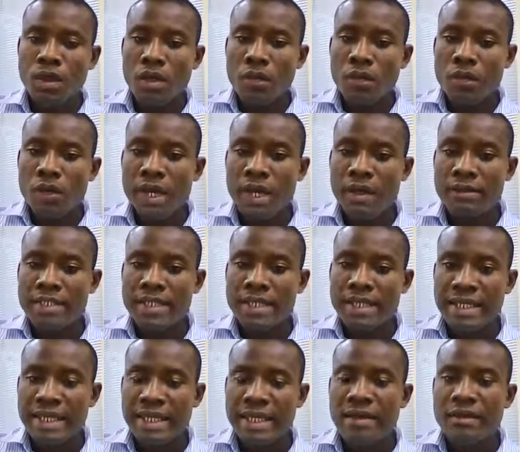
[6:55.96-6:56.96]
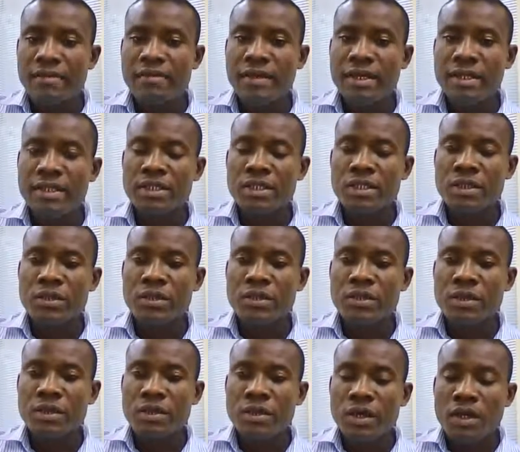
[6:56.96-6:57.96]
we have the legal factor,
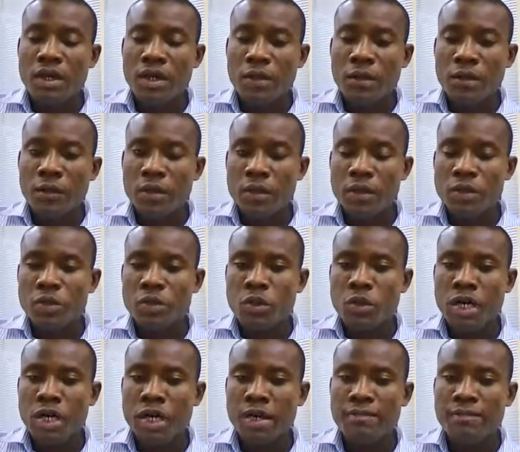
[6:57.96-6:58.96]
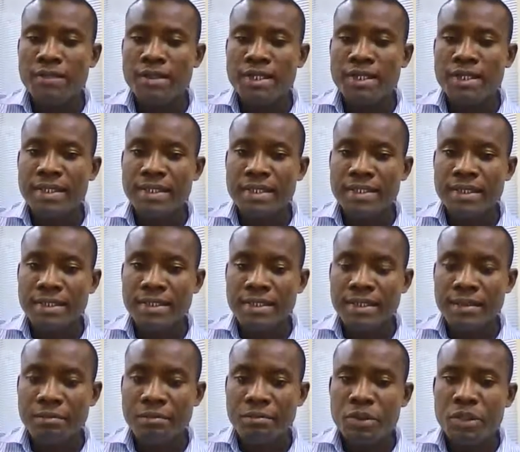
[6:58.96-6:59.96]
and we also have
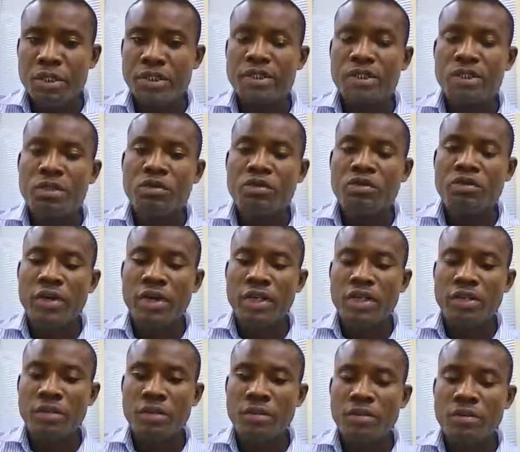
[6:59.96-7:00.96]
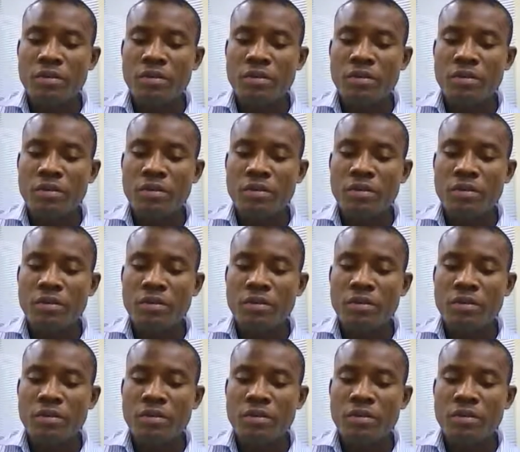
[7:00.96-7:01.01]
the practical factor.